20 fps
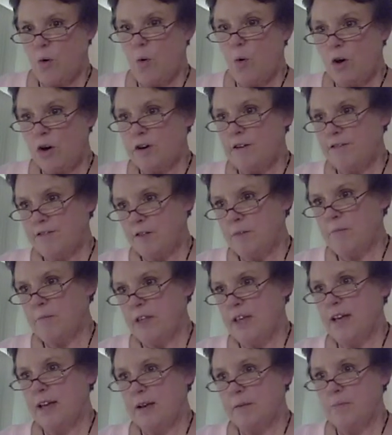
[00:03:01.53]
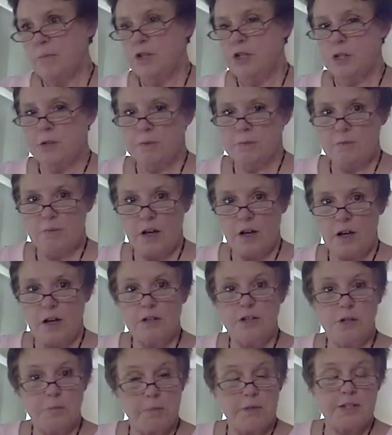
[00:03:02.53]
to order from them
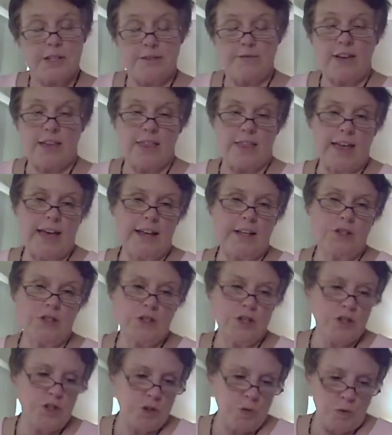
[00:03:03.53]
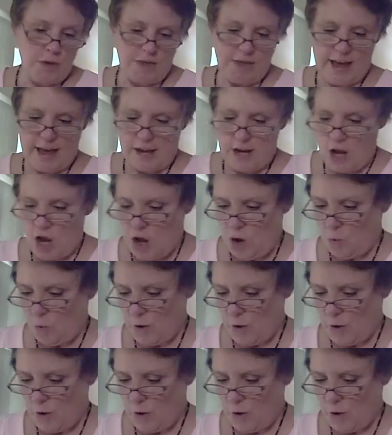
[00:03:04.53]
specific things to do with that,